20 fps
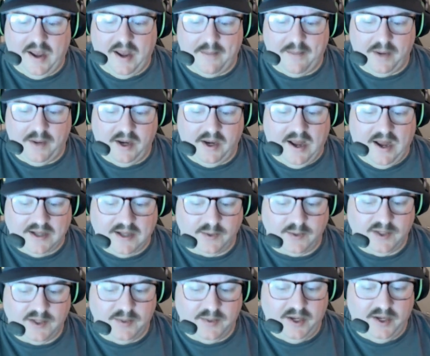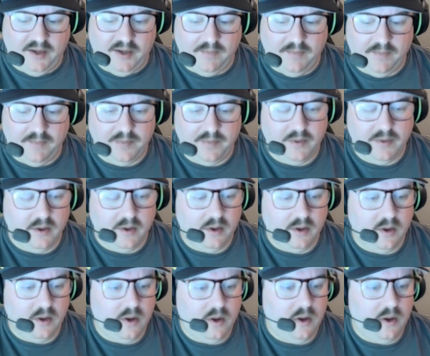they're playing as we speak. They're
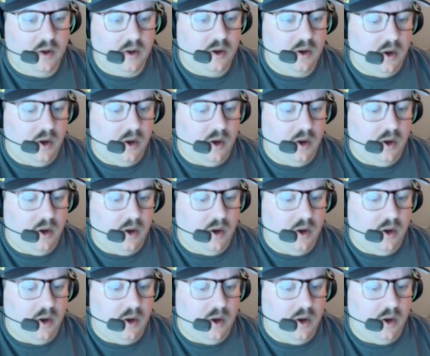playing. Yep.